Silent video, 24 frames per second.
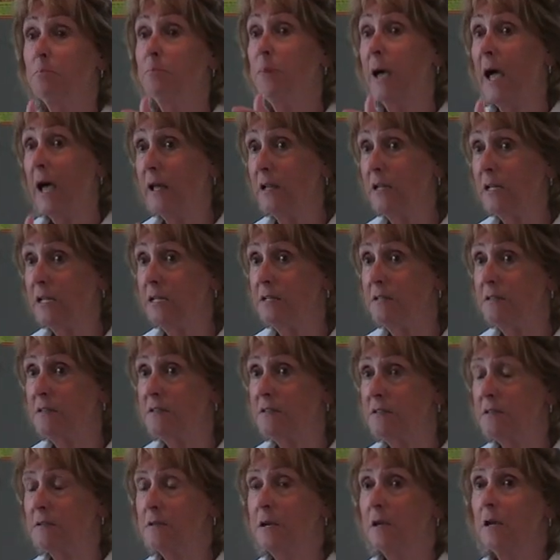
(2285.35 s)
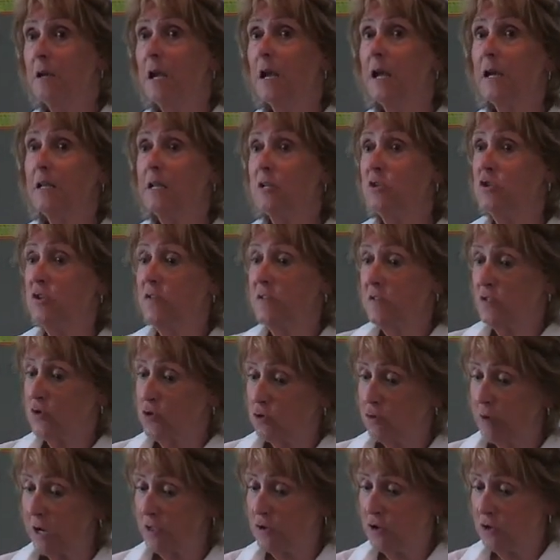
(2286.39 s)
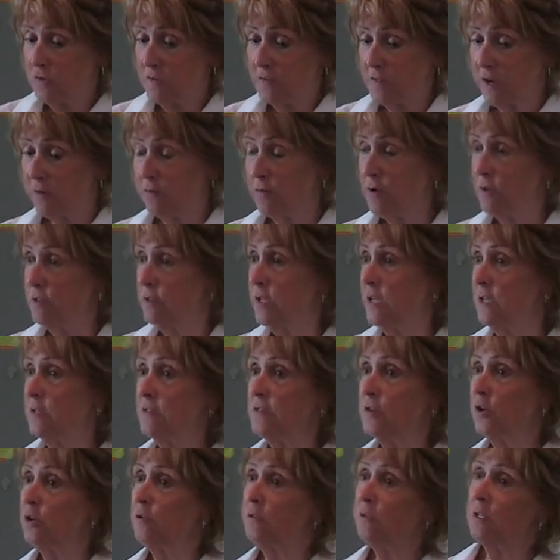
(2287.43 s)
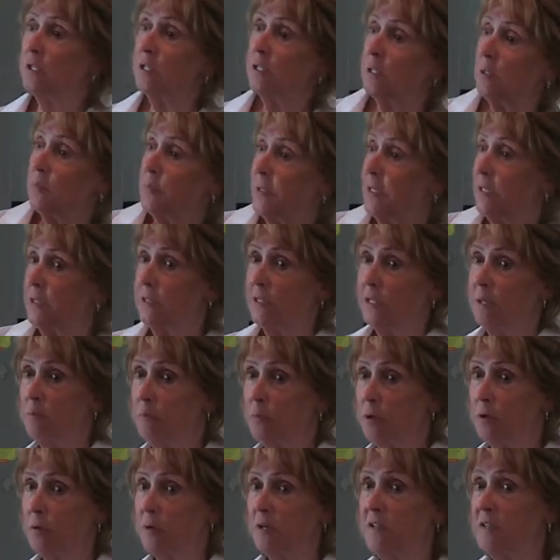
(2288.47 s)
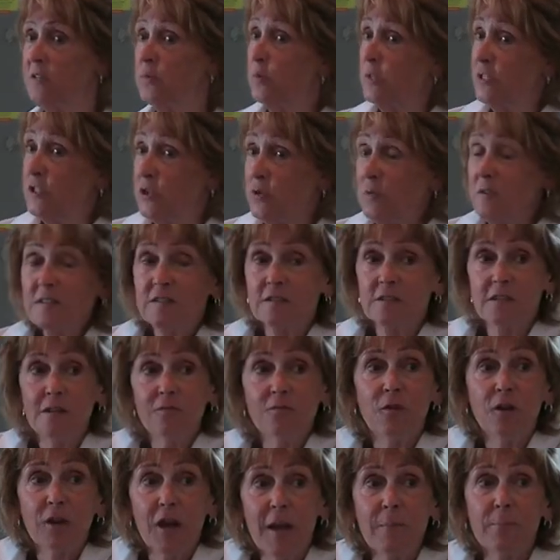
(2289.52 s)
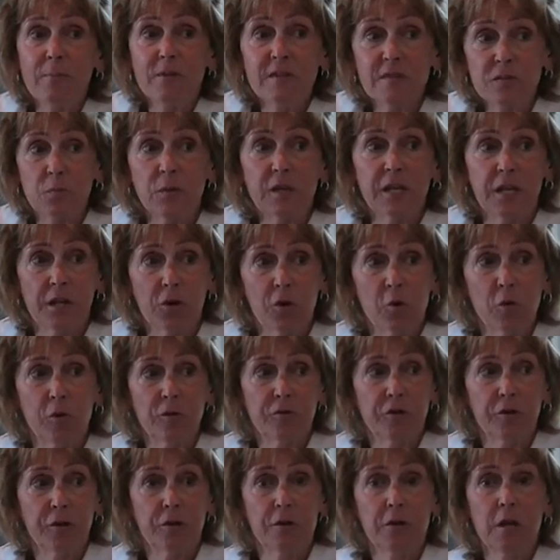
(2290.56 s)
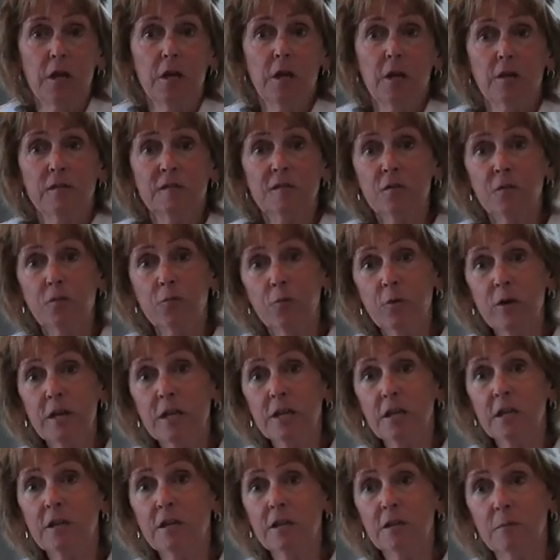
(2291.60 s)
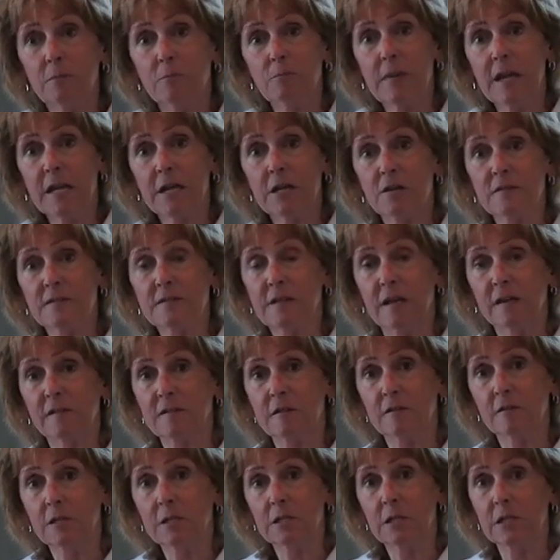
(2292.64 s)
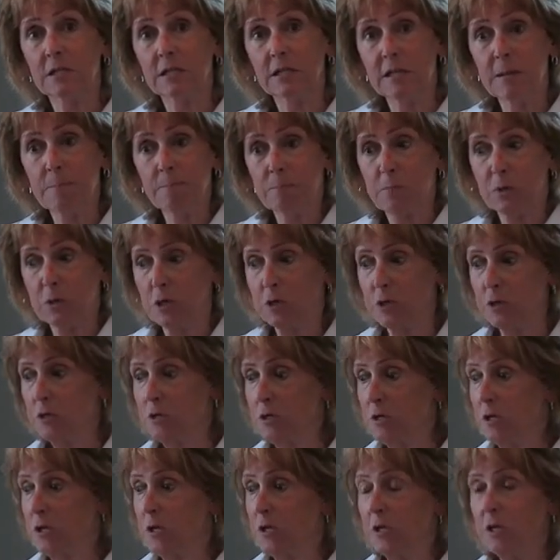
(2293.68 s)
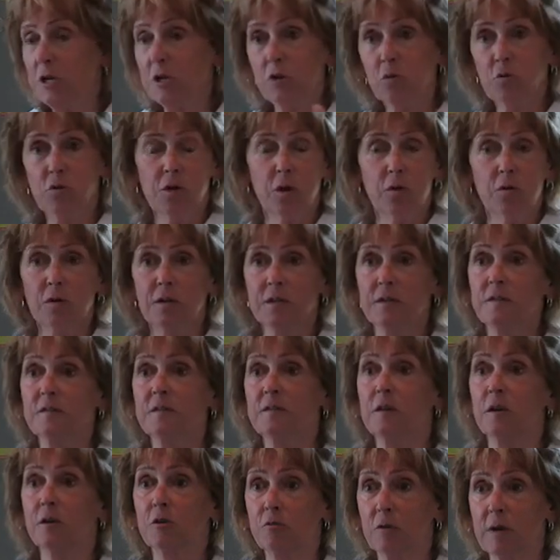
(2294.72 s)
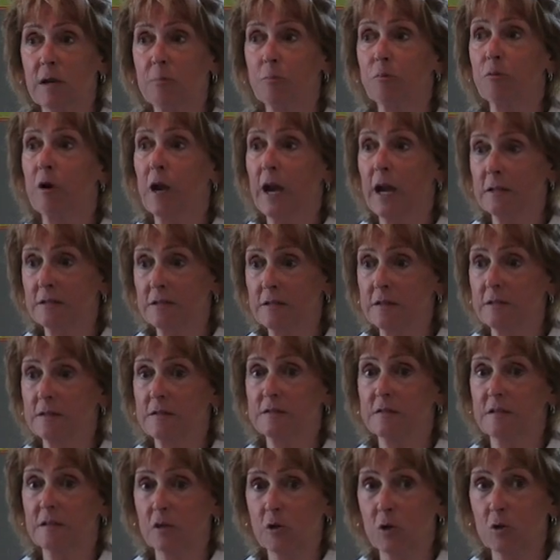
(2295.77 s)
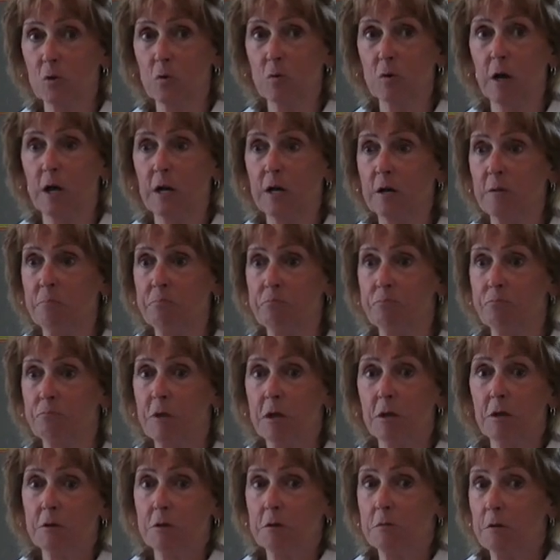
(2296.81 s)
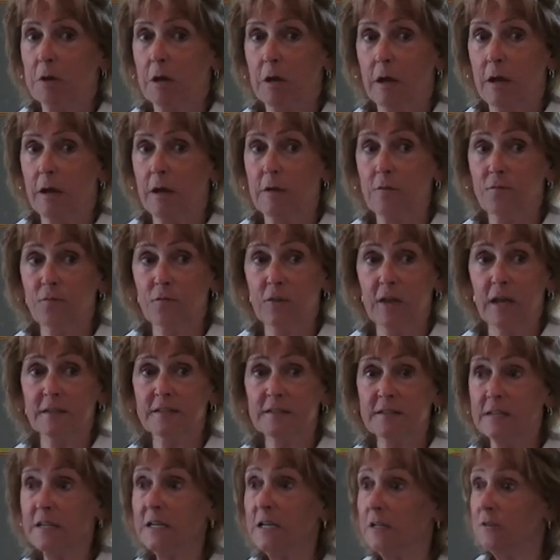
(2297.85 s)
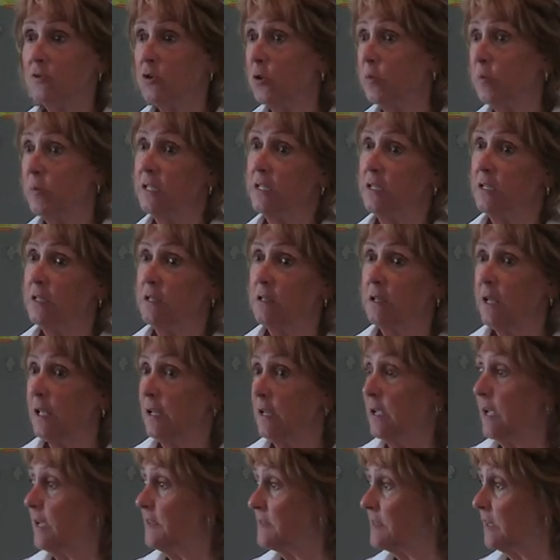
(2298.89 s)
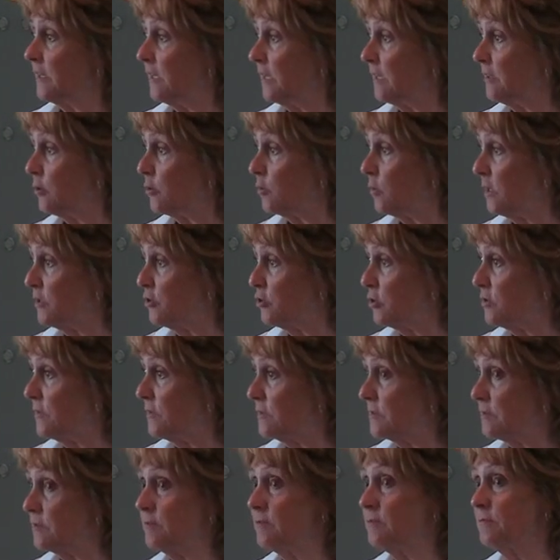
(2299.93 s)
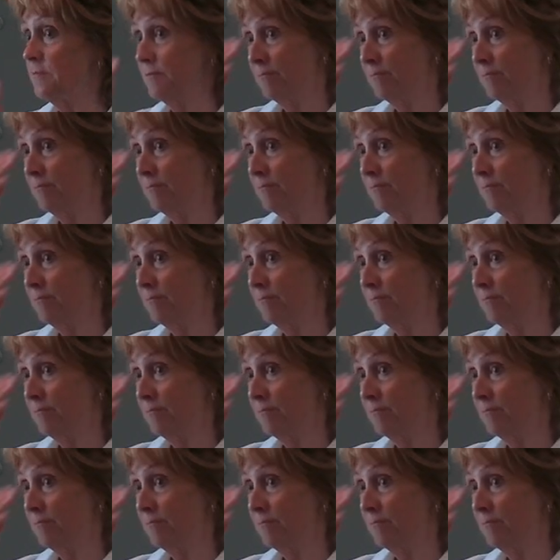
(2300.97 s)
balance, and it just stretches everything so you're a little bit limber. Because we do stiffen up as we get older. So if we can make ourselves a little limber, you know, yoga is a great practice. So if that's it, nobody has any other questions?